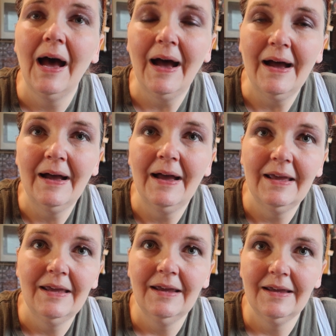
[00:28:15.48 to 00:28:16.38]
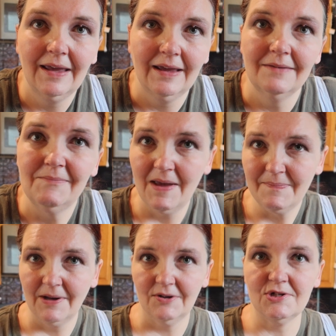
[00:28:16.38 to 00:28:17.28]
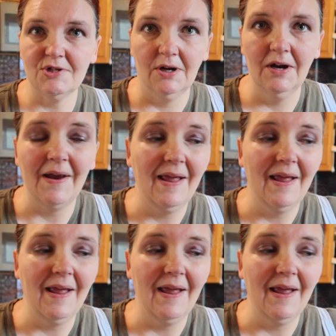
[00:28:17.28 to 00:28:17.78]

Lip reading: I can make powdered sugar,